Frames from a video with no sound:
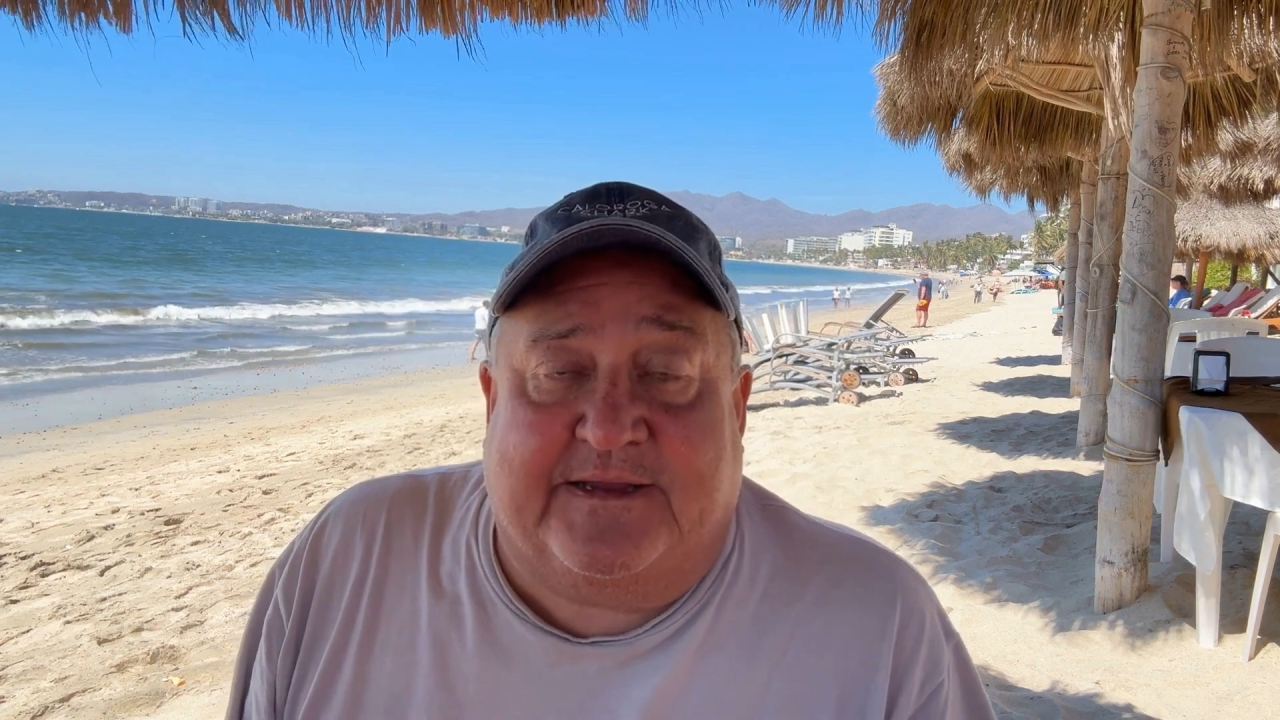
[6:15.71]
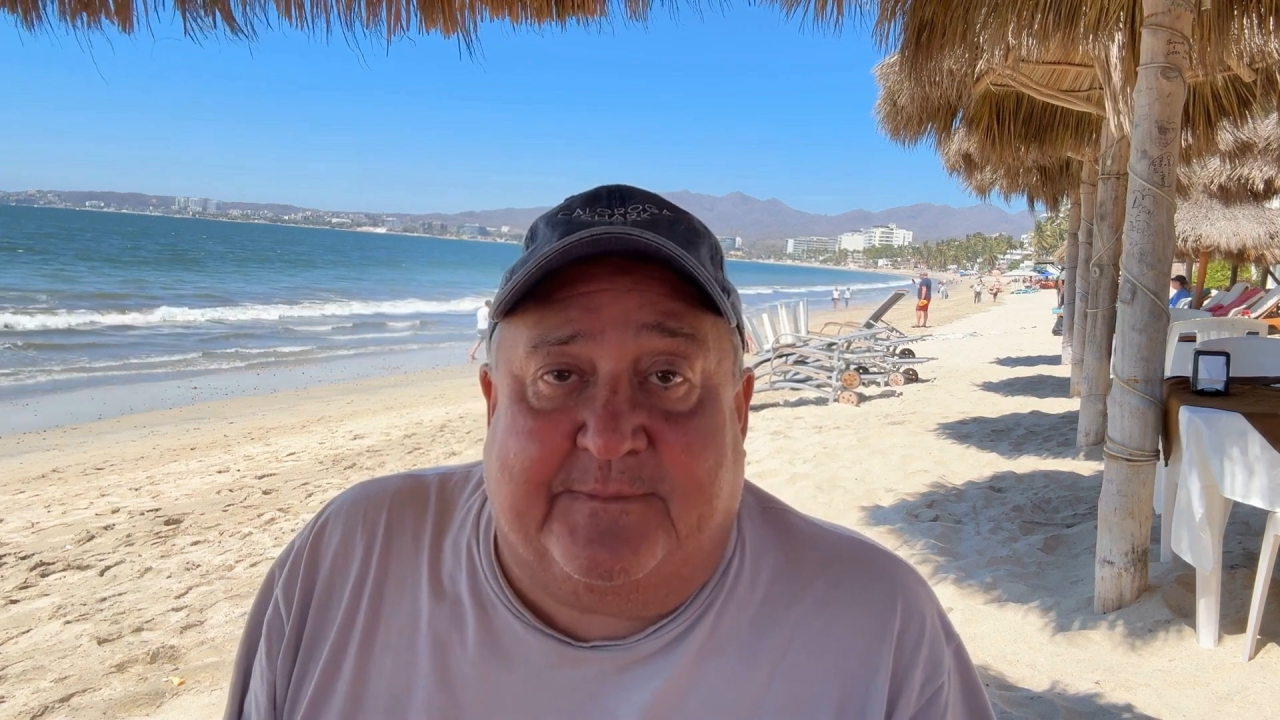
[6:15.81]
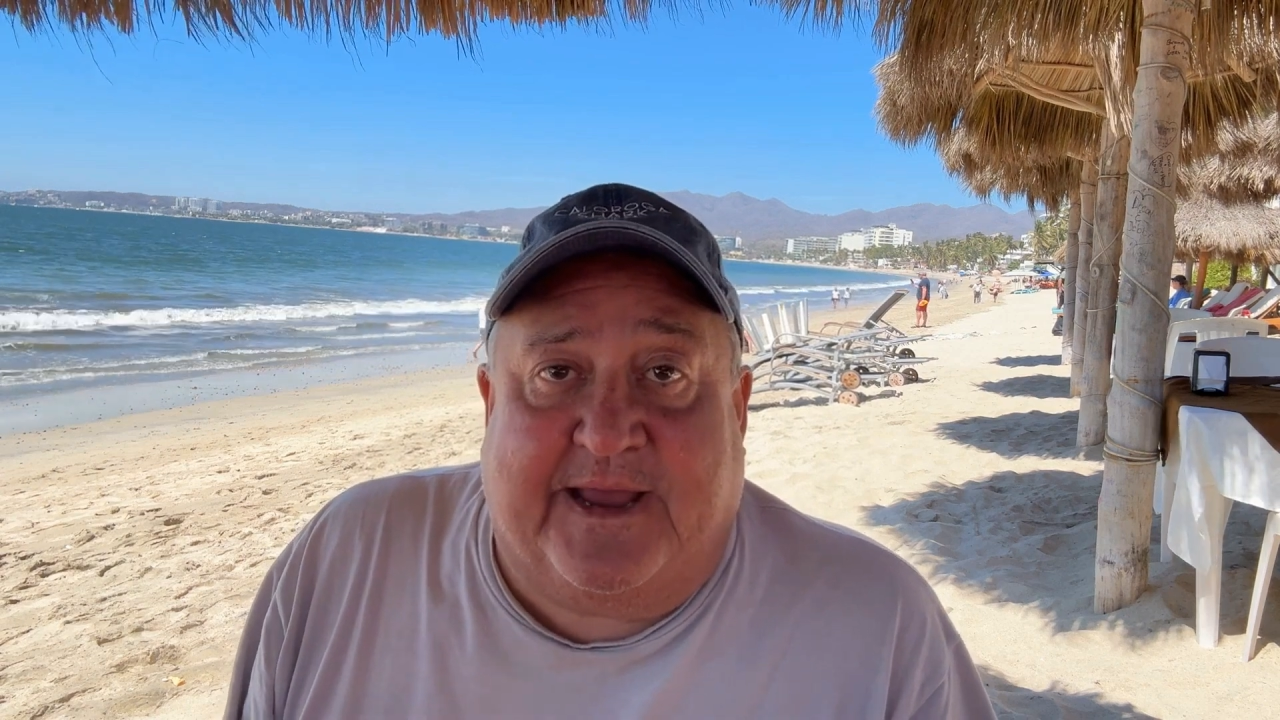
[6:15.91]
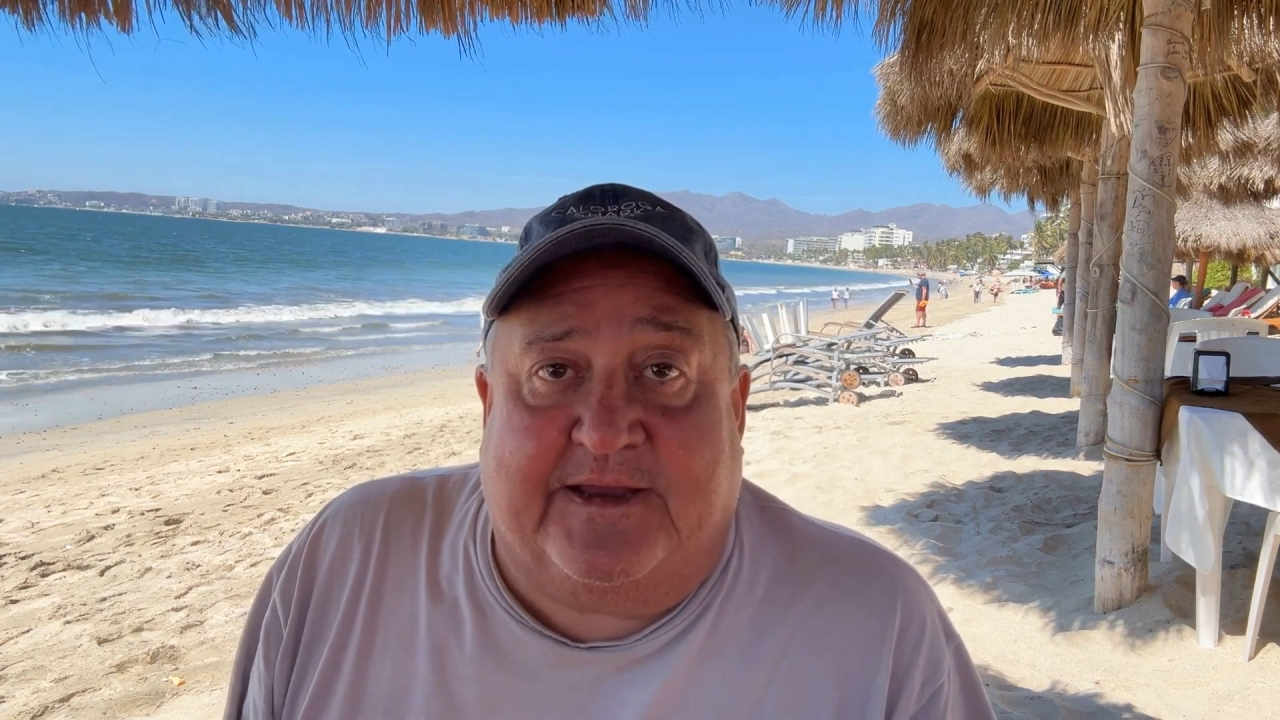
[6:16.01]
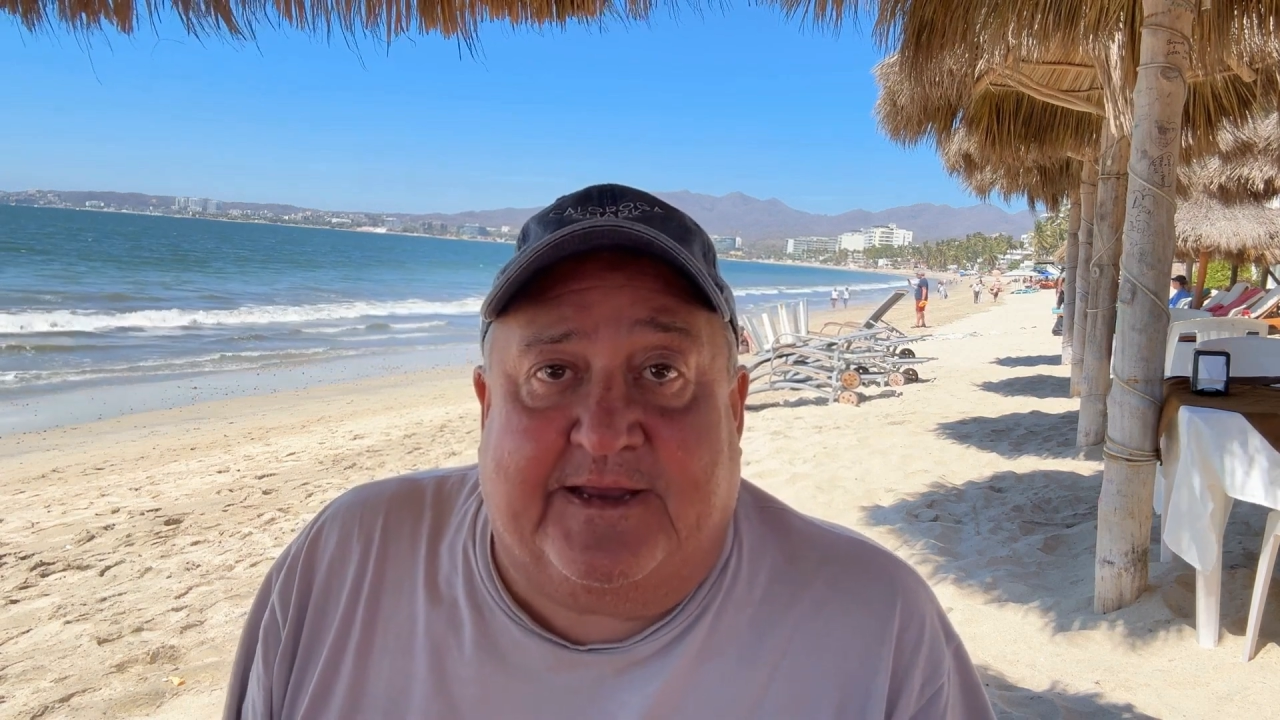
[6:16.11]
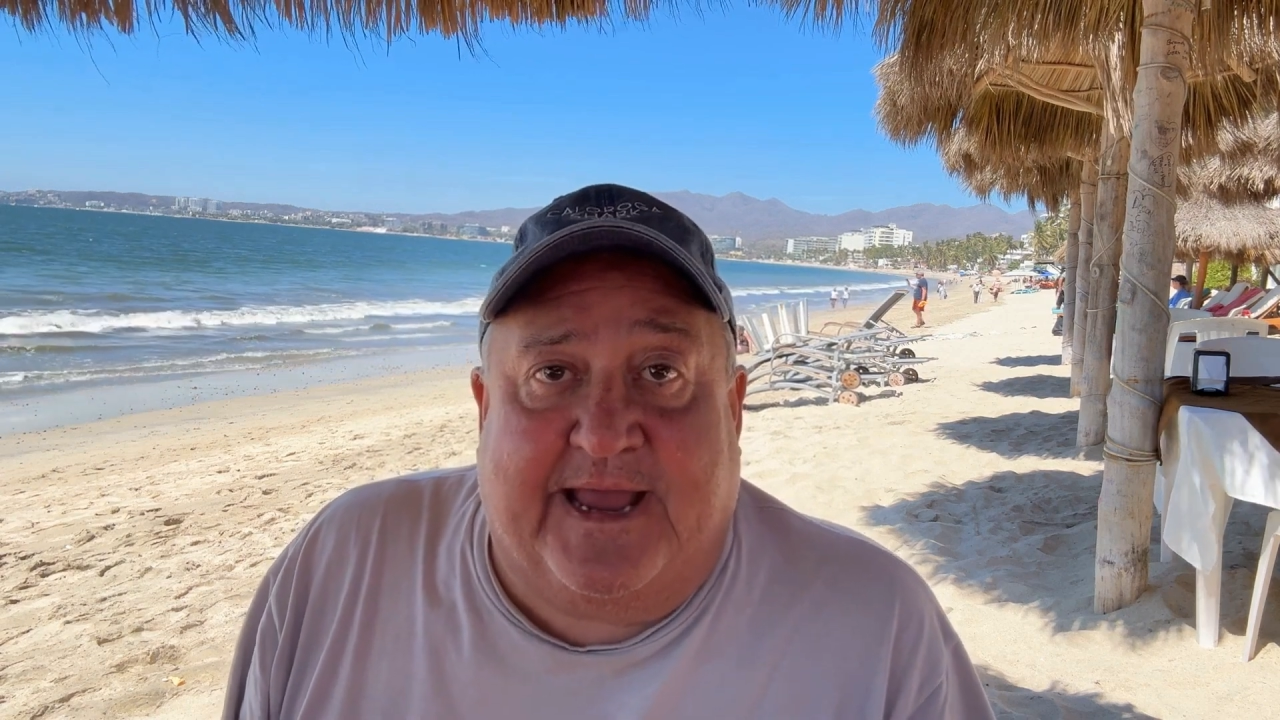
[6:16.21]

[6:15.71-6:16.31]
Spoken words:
imagine